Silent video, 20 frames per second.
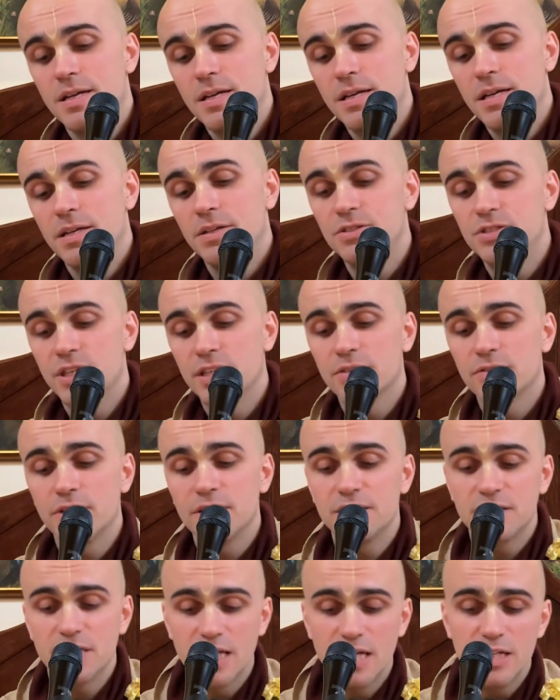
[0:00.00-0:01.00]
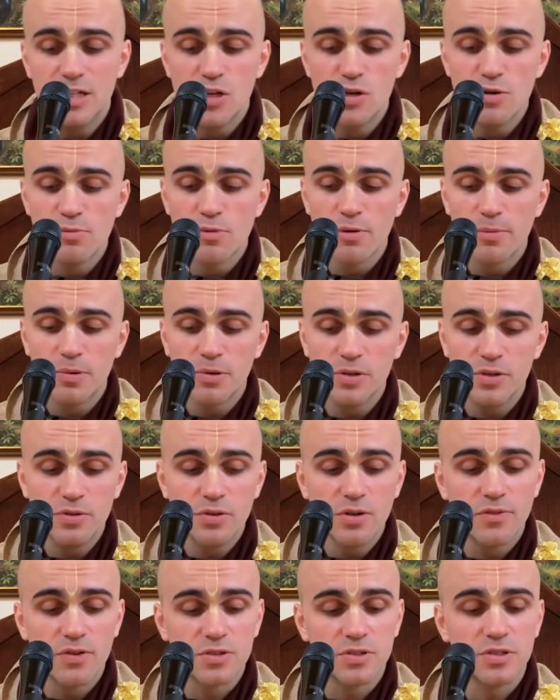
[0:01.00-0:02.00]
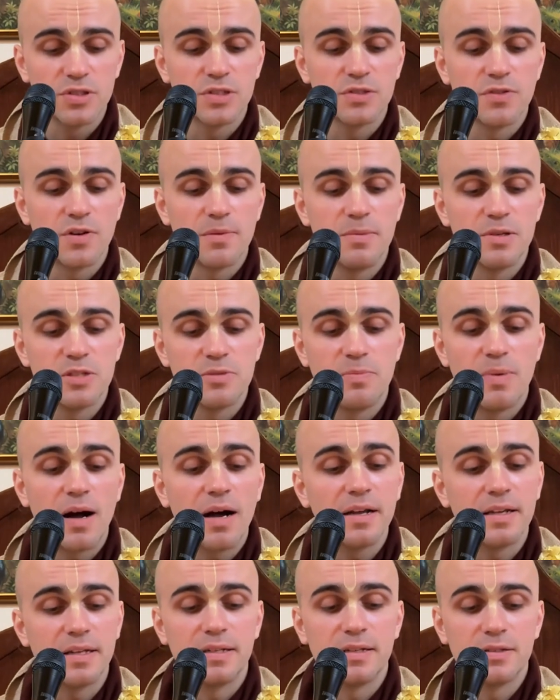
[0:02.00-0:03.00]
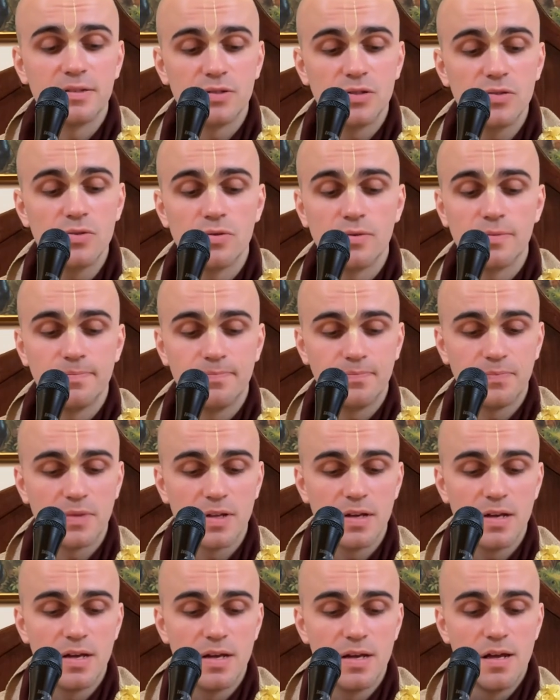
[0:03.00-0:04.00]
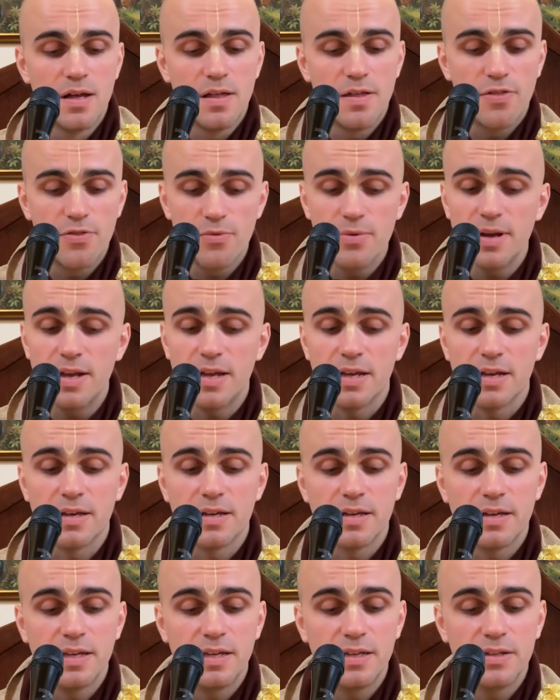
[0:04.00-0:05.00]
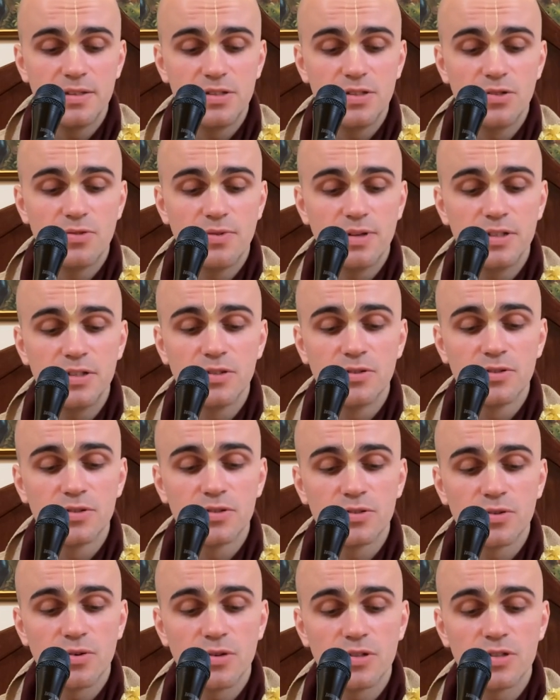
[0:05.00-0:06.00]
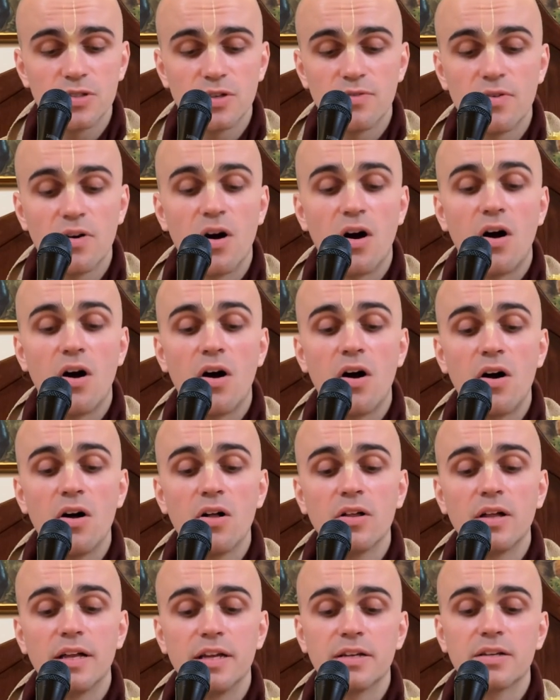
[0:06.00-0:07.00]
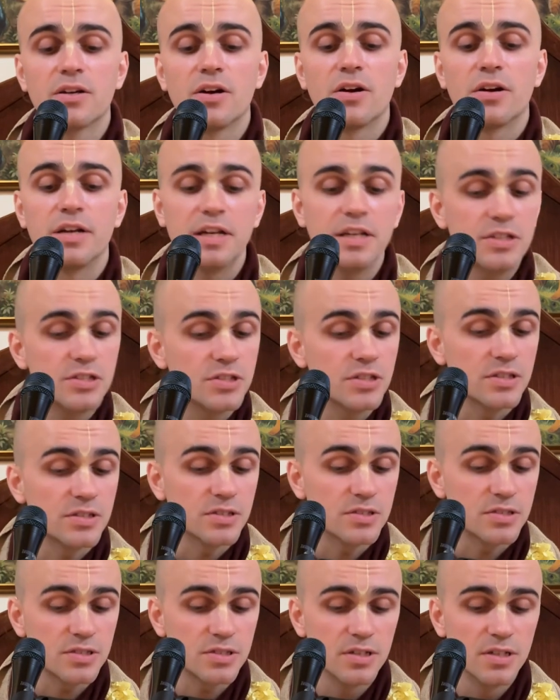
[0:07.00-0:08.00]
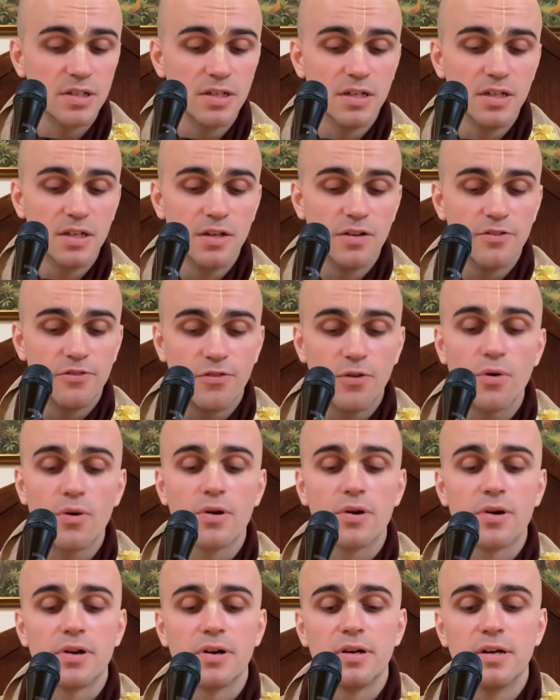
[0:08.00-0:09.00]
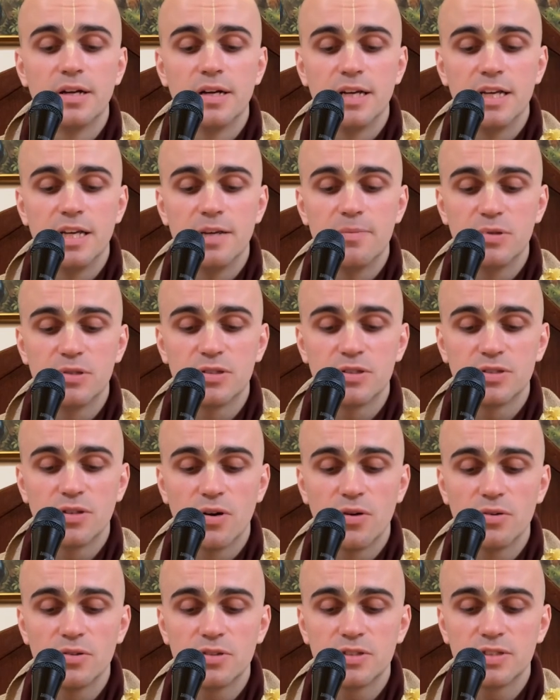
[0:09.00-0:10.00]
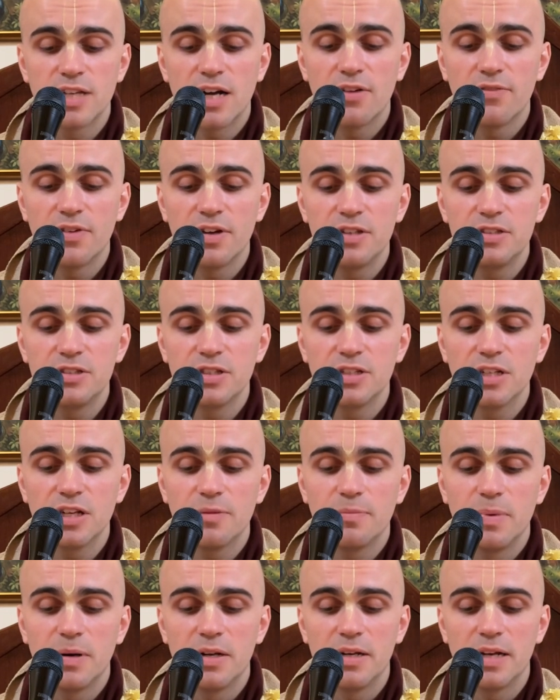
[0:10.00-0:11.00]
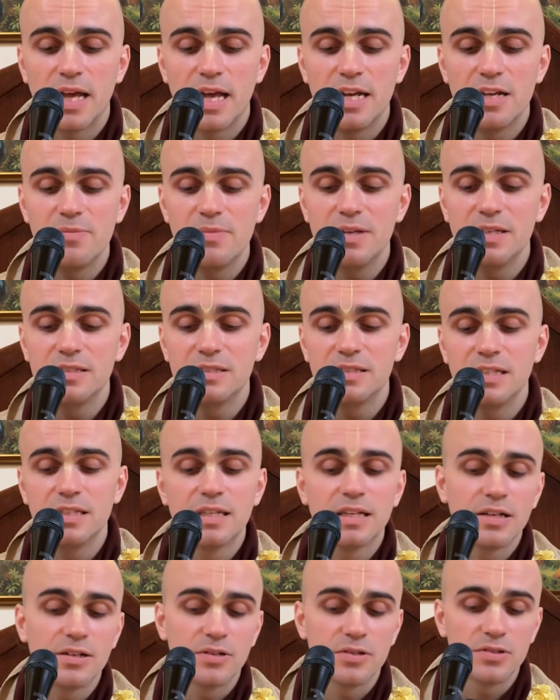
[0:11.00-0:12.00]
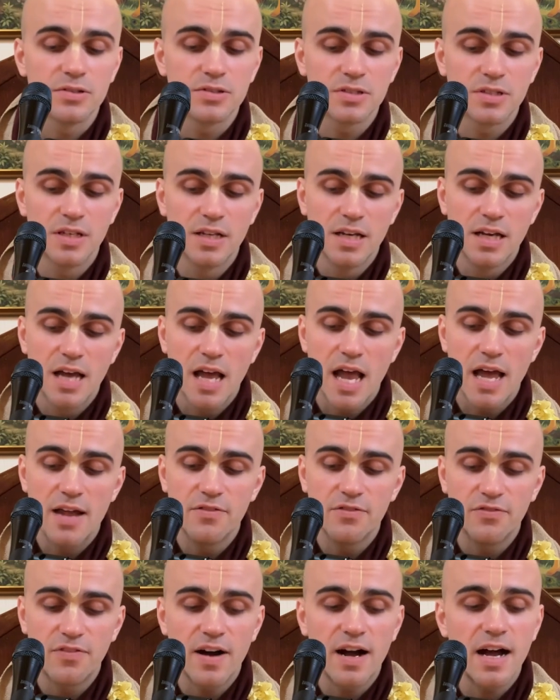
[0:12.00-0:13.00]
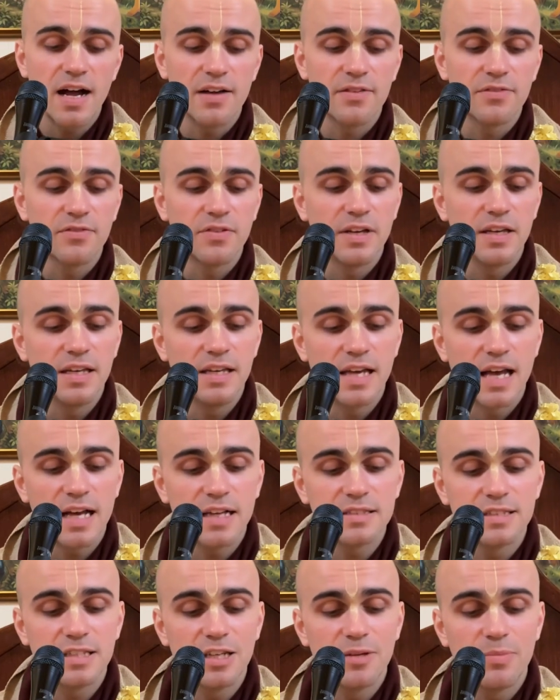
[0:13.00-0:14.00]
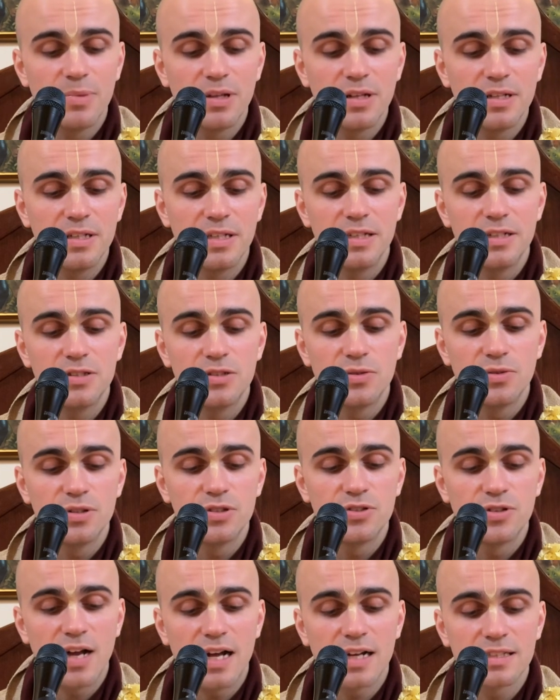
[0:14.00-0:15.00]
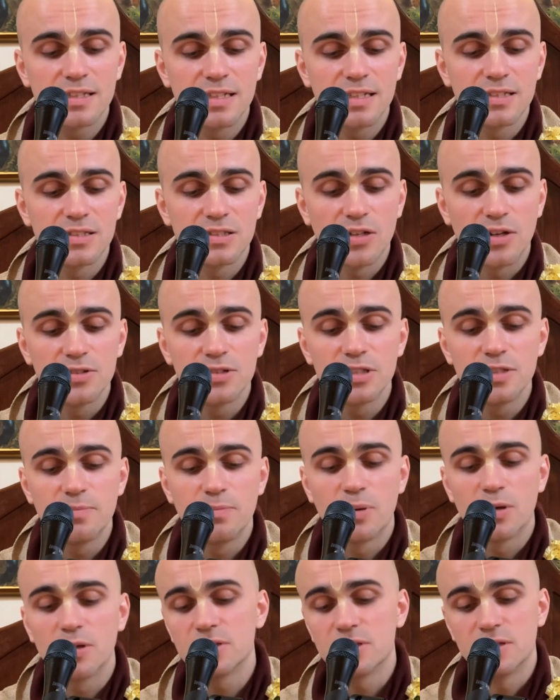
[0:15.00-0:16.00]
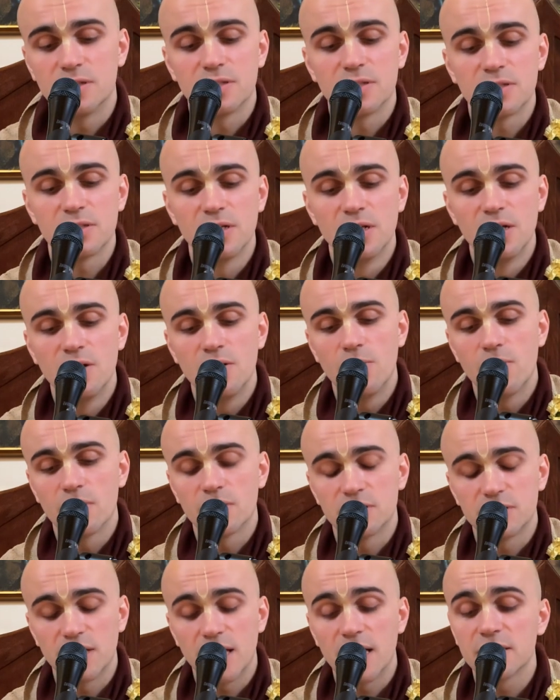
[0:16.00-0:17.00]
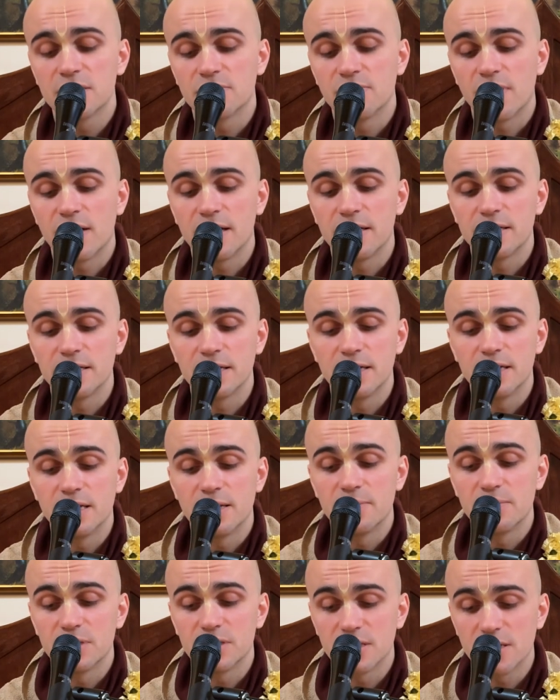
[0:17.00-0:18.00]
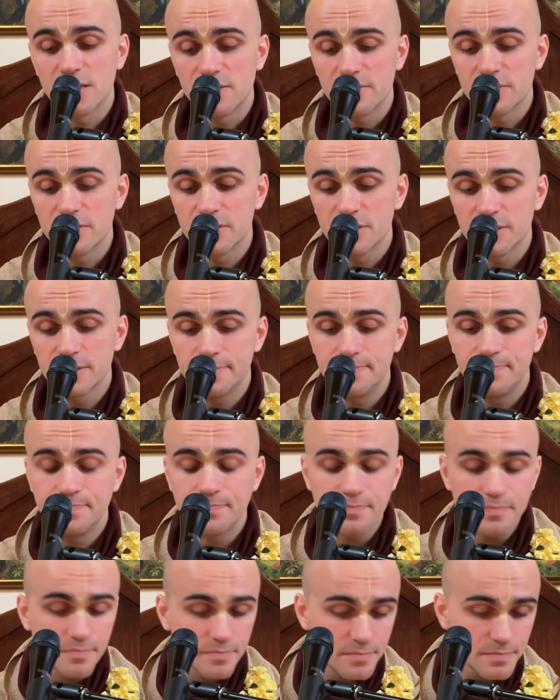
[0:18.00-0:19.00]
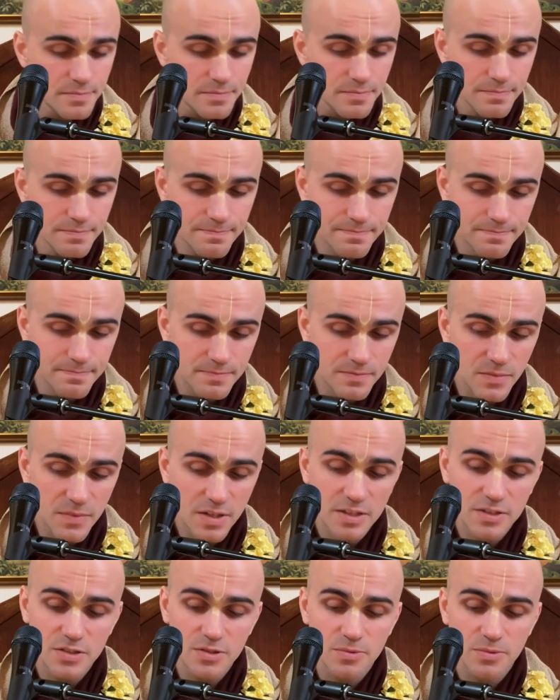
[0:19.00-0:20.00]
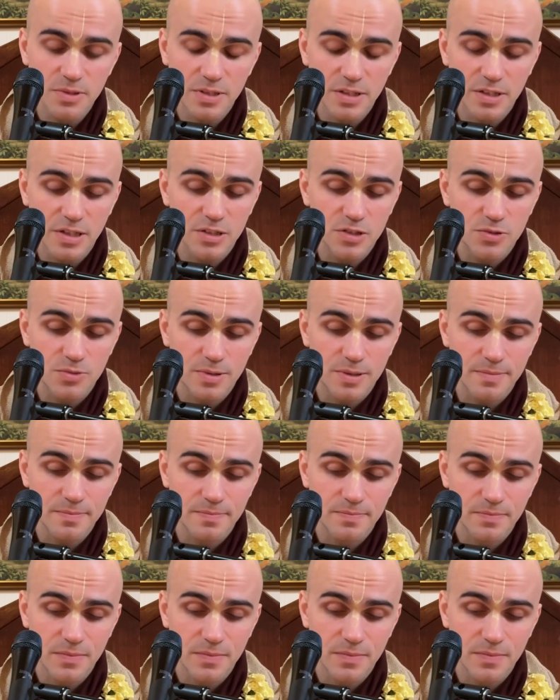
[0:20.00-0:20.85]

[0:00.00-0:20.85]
He generates innumerable universes from his body. 2. 3. He is the original source of all incarnations. 4. He bestows salvation upon enemies he kills. And 5. He has the ability to attract exalted persons who are satisfied in themselves. That's a really nice one.